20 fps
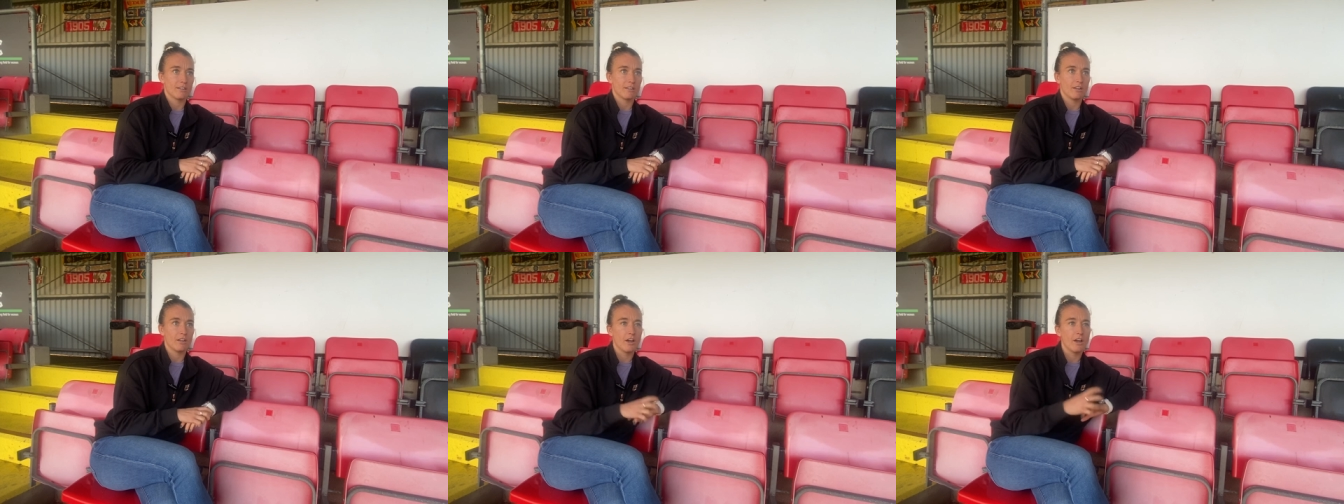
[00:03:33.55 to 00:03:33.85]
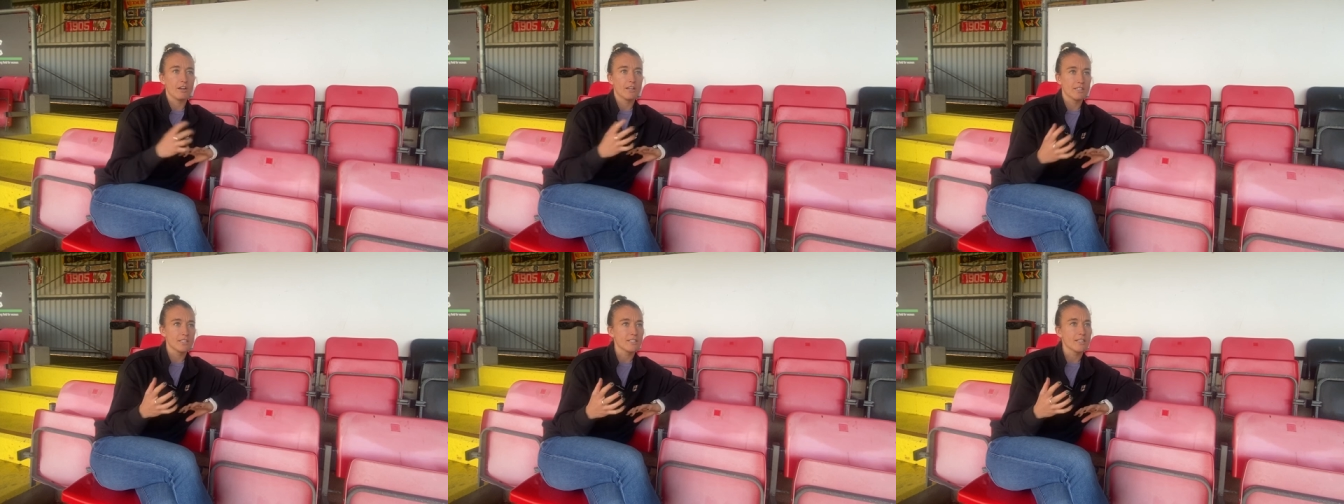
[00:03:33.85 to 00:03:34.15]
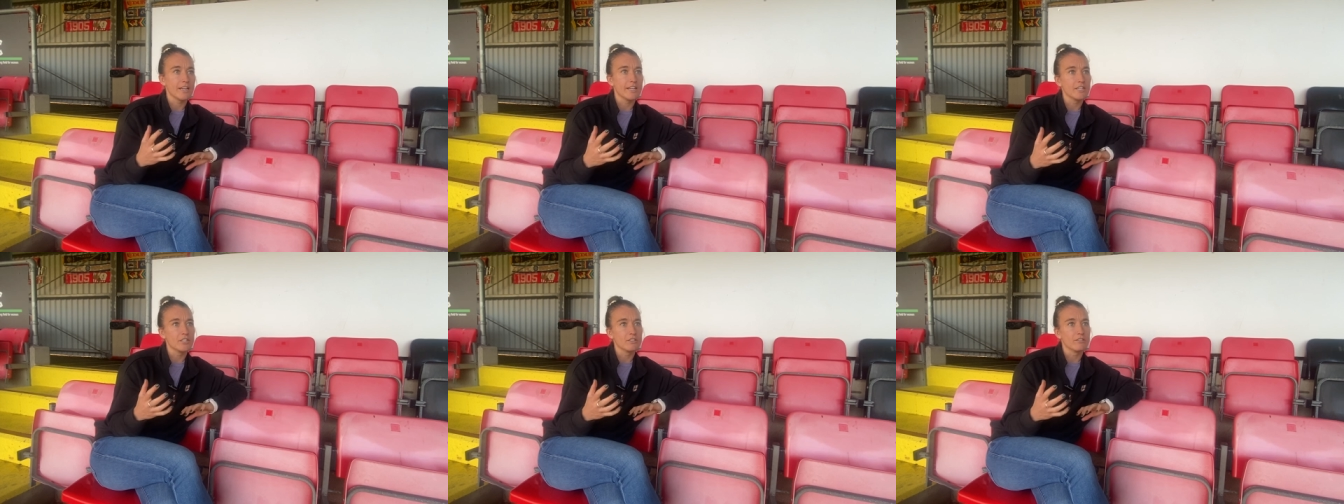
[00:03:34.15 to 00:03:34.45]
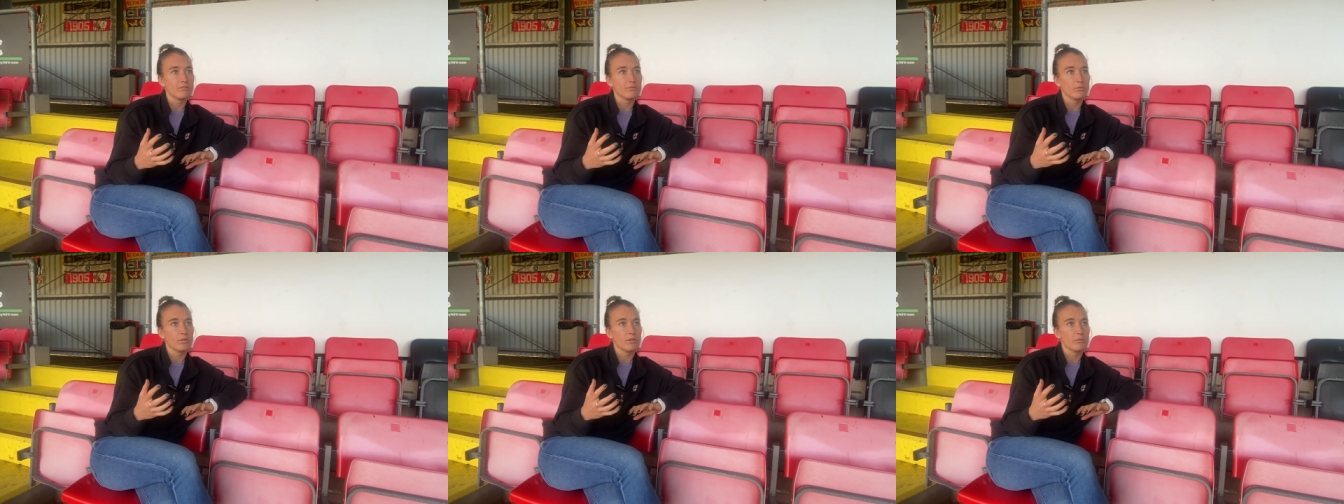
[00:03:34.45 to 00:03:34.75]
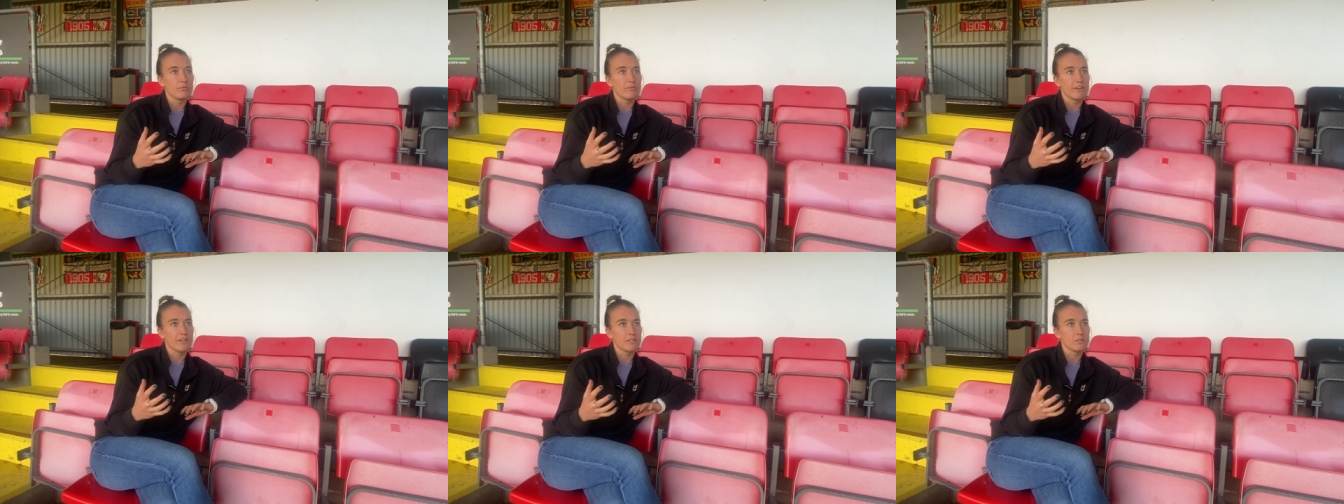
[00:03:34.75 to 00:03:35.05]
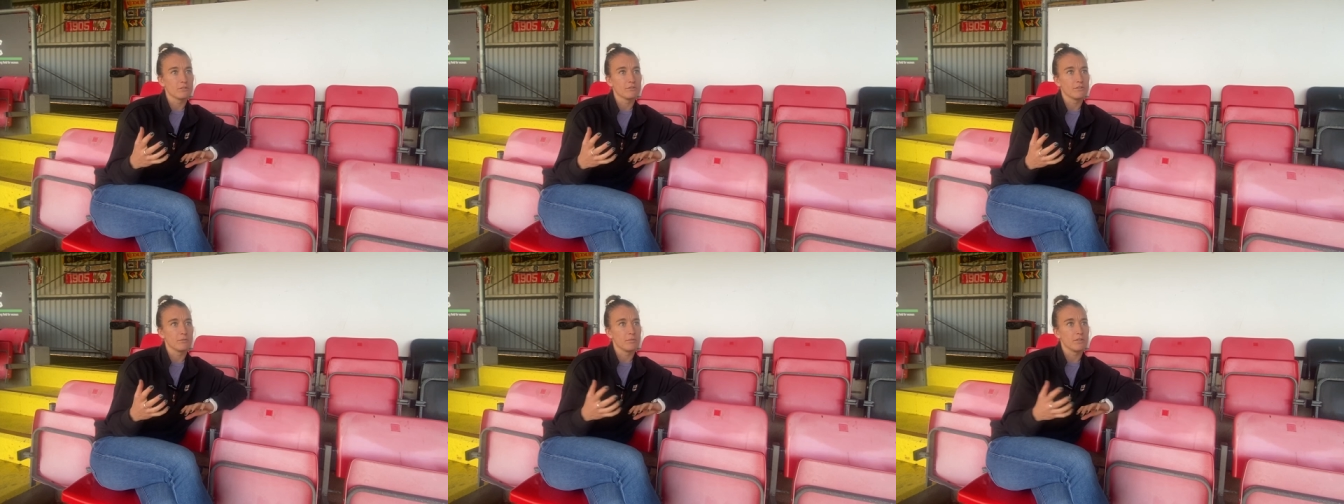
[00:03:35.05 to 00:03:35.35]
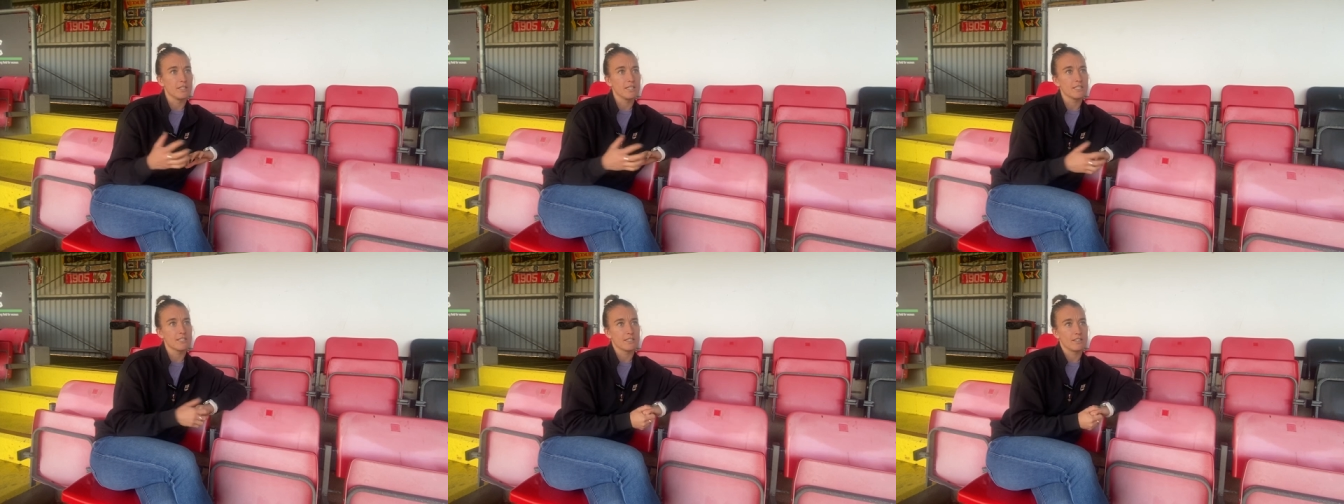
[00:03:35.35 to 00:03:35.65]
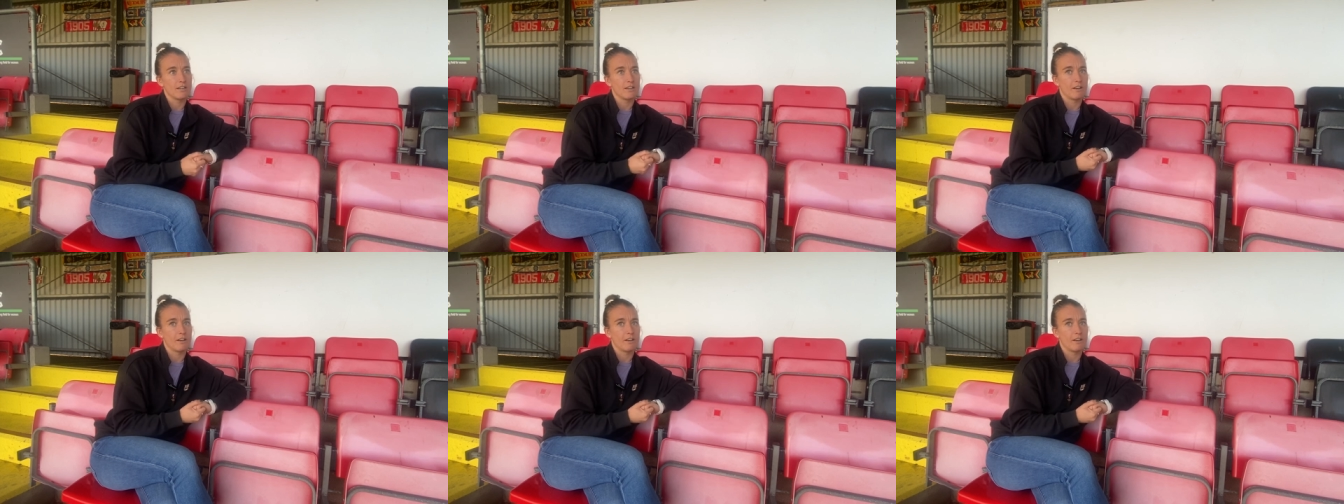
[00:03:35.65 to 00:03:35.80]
learning stage of what professional football is and